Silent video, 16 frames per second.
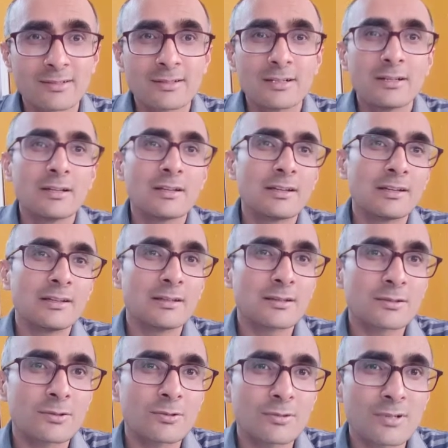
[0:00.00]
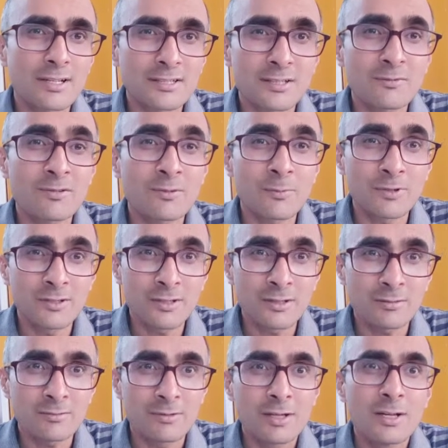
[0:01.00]
here, so
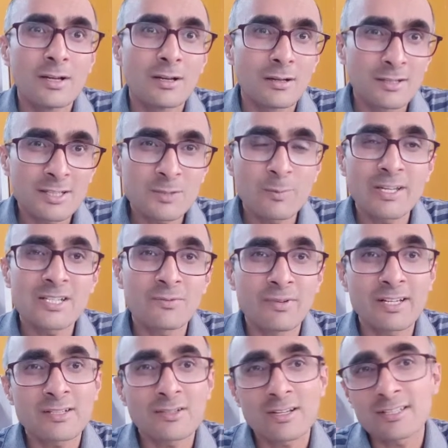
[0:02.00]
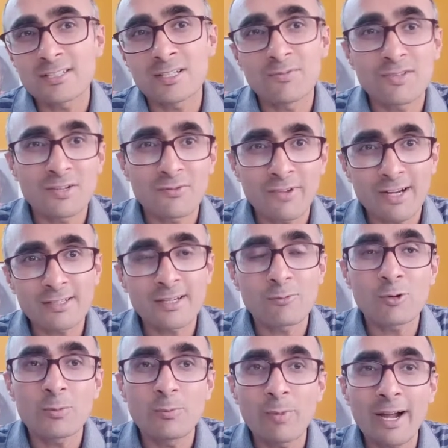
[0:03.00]
a specific transcription factor
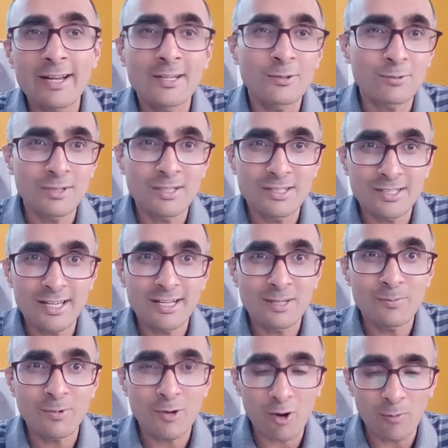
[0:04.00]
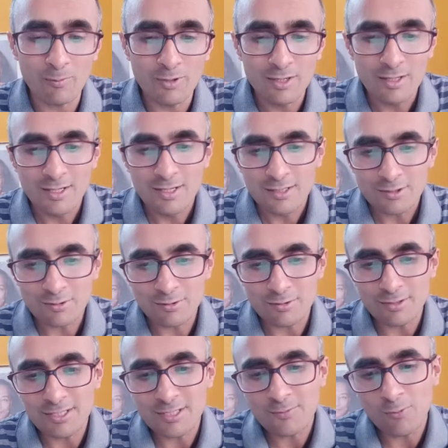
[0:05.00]
would bind to the DNA probe. So
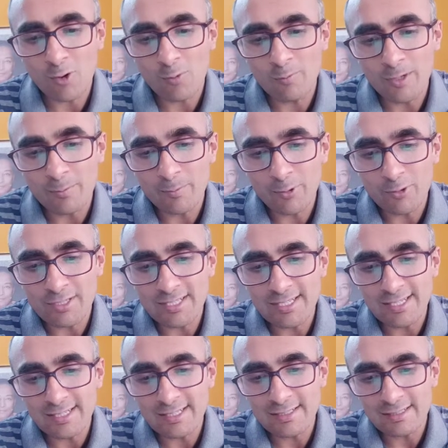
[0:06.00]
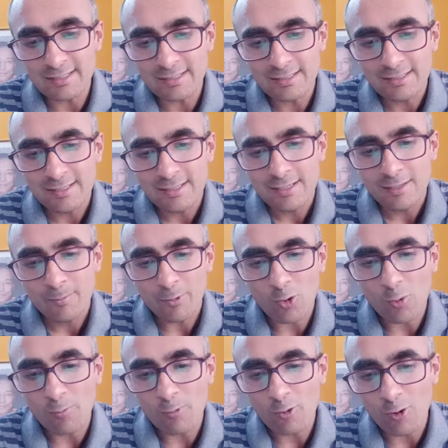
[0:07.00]
it forms a protein
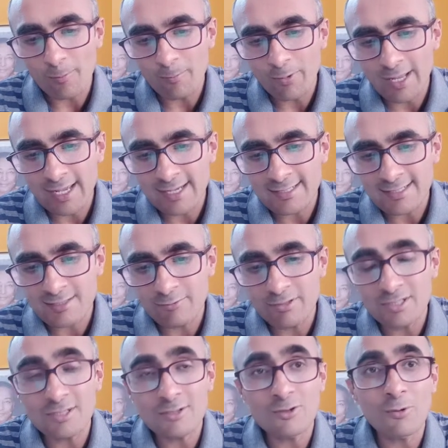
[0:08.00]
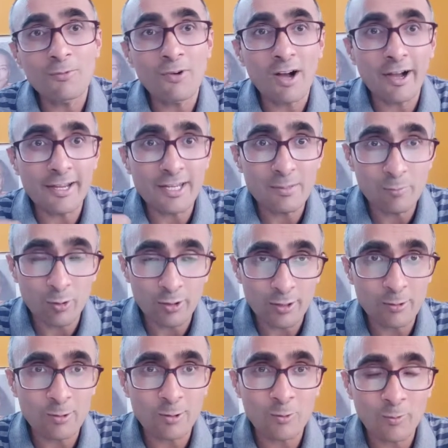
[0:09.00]
probe complex which is of high
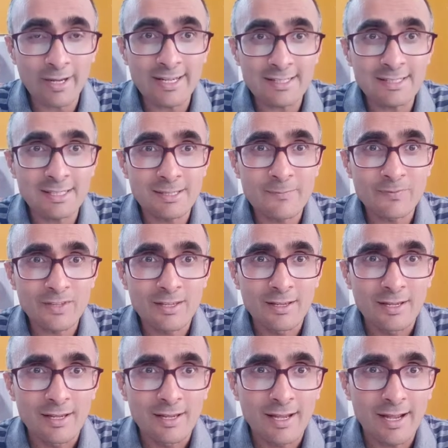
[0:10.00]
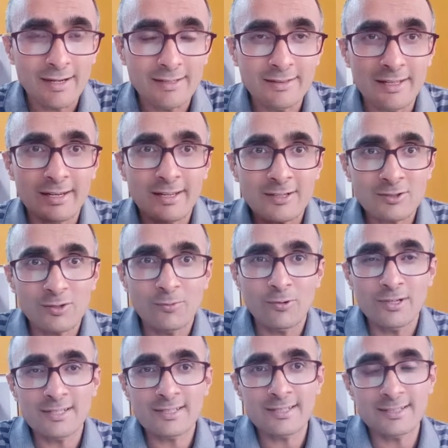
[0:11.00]
molecular weight. And in the
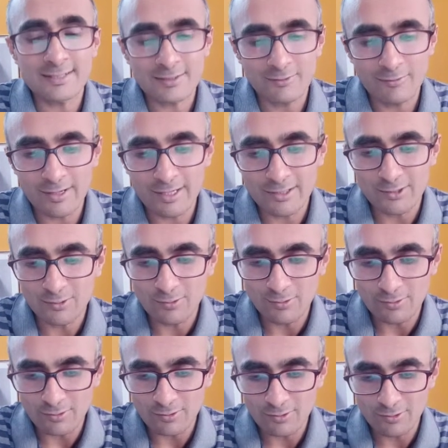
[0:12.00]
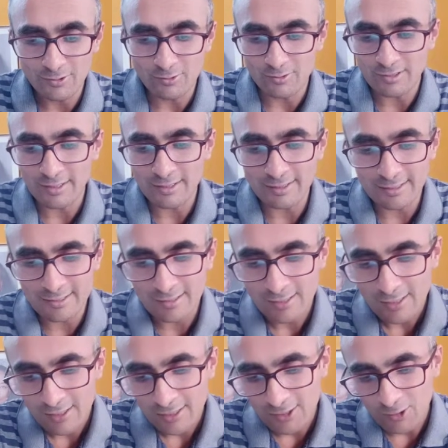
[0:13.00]
electrophoresis, when you run it,
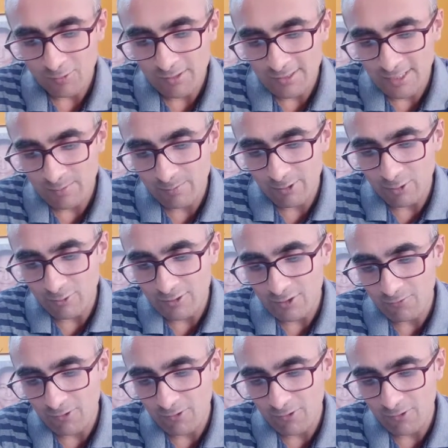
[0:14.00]
you will see because of high